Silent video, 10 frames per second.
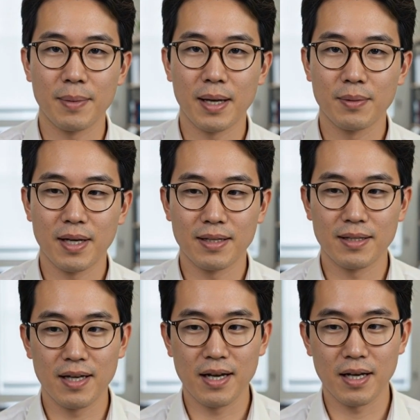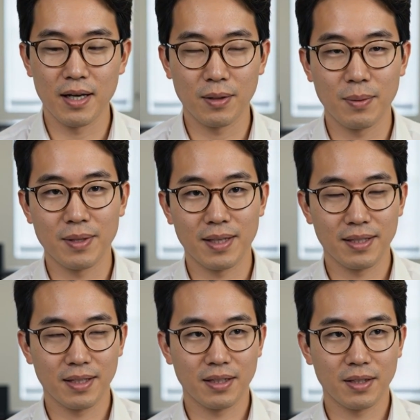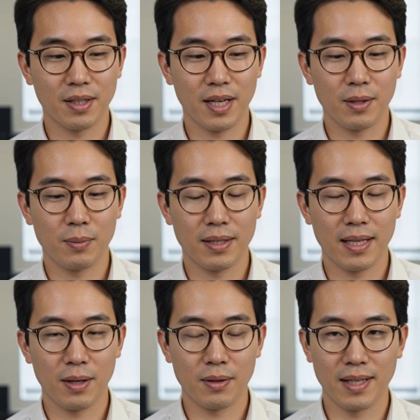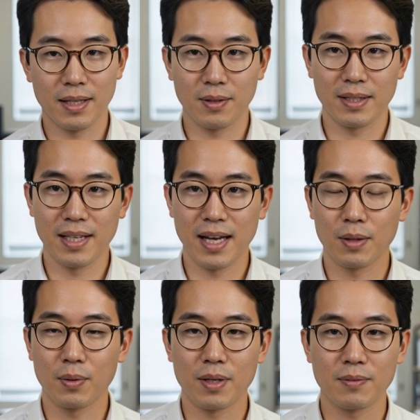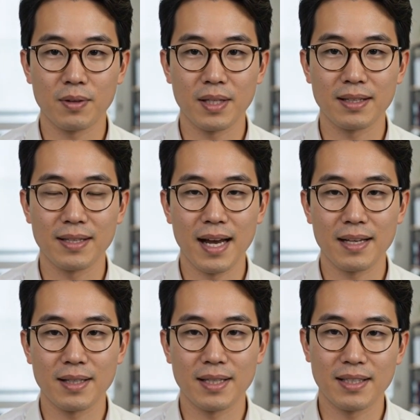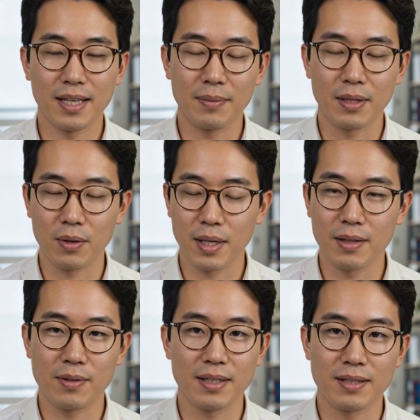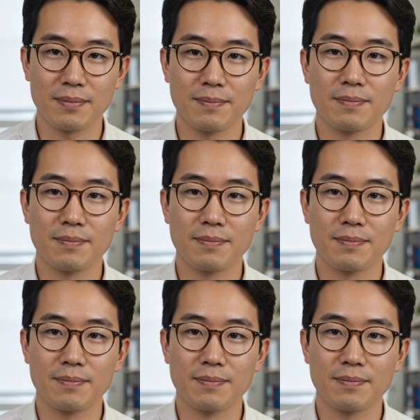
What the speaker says: pipelines, represents another genuinely elevated risk category for exactly the same underlying reason.